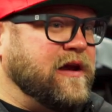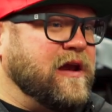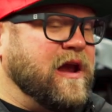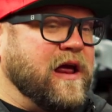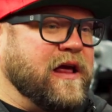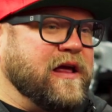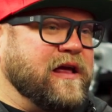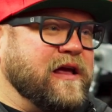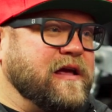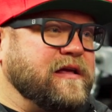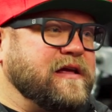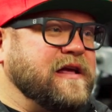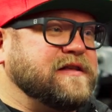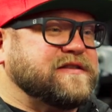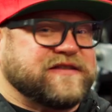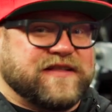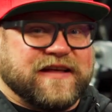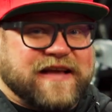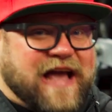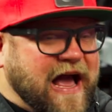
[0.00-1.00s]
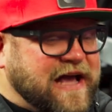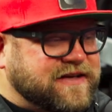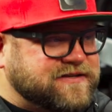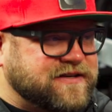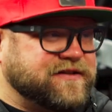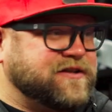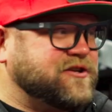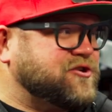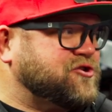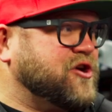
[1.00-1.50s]
It's the guys at
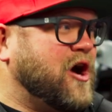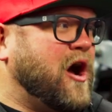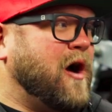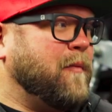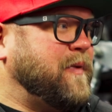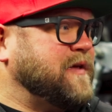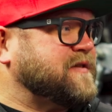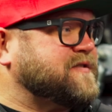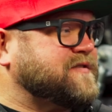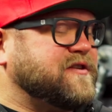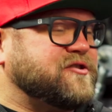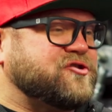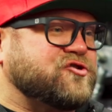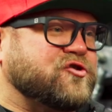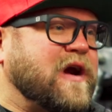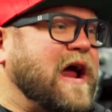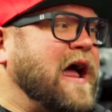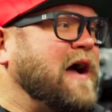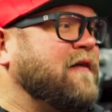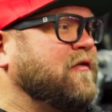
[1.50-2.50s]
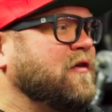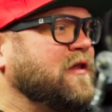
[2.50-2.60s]
the shop. It's the travel.